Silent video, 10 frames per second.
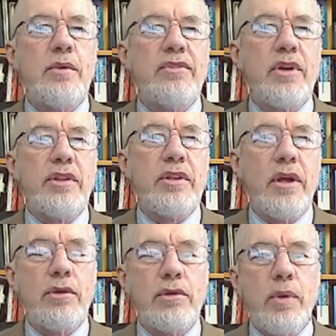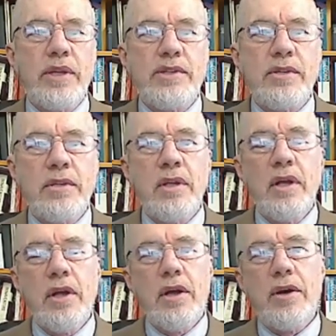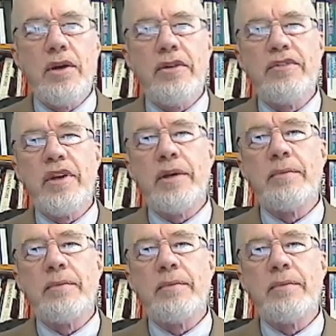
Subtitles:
We've got the whole question of